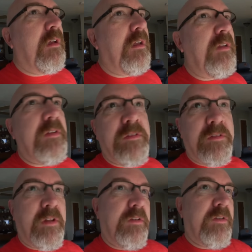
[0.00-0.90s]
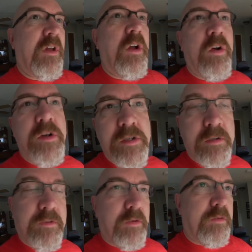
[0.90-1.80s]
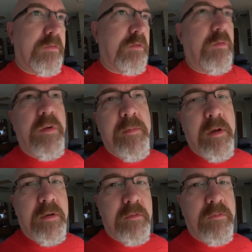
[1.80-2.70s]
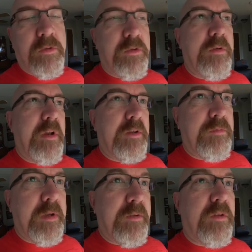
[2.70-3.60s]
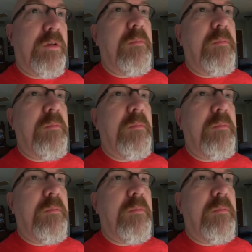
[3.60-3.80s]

he says that that's not urgent, so don't worry about it. We'll do it next week. So